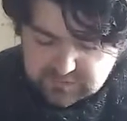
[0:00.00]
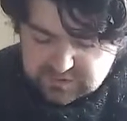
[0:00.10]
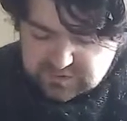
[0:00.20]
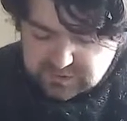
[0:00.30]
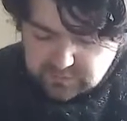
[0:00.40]

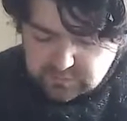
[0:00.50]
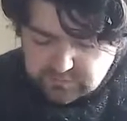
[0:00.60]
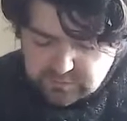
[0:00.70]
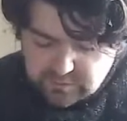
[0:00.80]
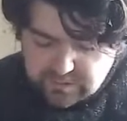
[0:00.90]
So if
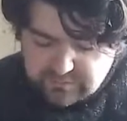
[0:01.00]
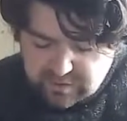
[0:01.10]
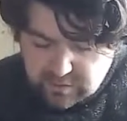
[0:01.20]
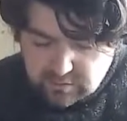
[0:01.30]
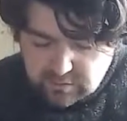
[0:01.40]
you have
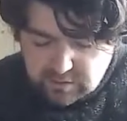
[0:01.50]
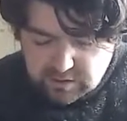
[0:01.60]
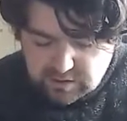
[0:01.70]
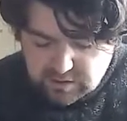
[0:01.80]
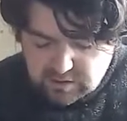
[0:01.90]
your
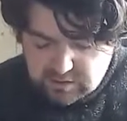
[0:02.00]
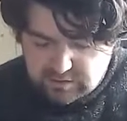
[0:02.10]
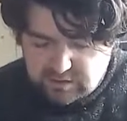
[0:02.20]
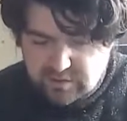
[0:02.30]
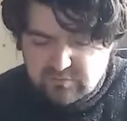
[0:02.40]

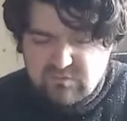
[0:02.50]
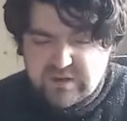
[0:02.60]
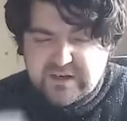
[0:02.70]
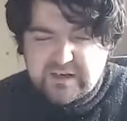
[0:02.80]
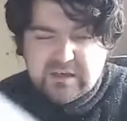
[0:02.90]

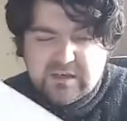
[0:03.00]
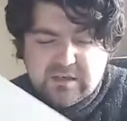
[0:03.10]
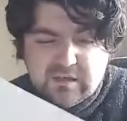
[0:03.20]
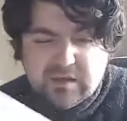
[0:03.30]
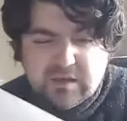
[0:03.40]
ring,
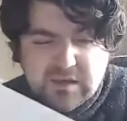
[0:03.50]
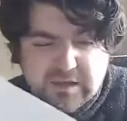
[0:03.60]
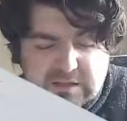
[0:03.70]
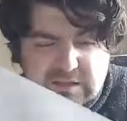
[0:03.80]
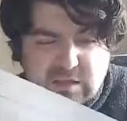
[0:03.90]

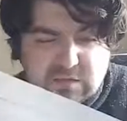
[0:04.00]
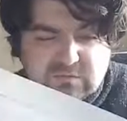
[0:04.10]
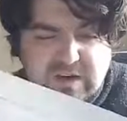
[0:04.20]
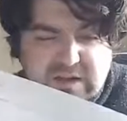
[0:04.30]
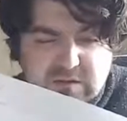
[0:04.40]
it's called a
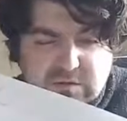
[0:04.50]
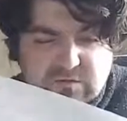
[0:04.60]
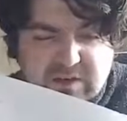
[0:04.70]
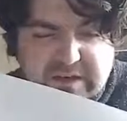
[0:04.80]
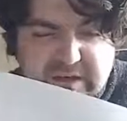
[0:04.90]
railgun
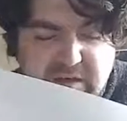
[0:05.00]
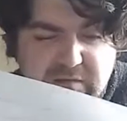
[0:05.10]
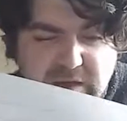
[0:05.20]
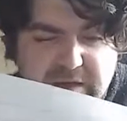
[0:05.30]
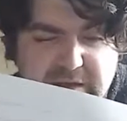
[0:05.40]
ring,
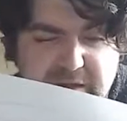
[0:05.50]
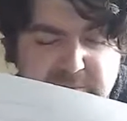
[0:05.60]
right?